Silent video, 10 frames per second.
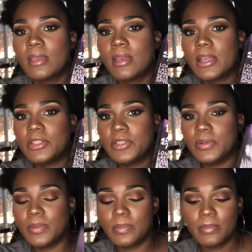got
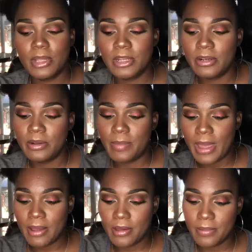2. I needed a
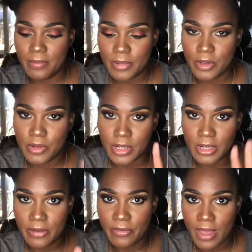backup. You can
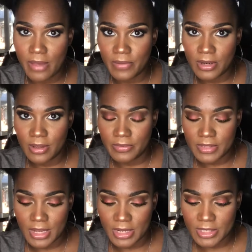never have enough
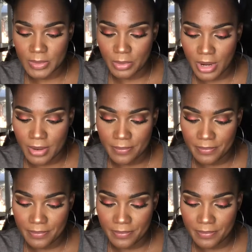setting spray.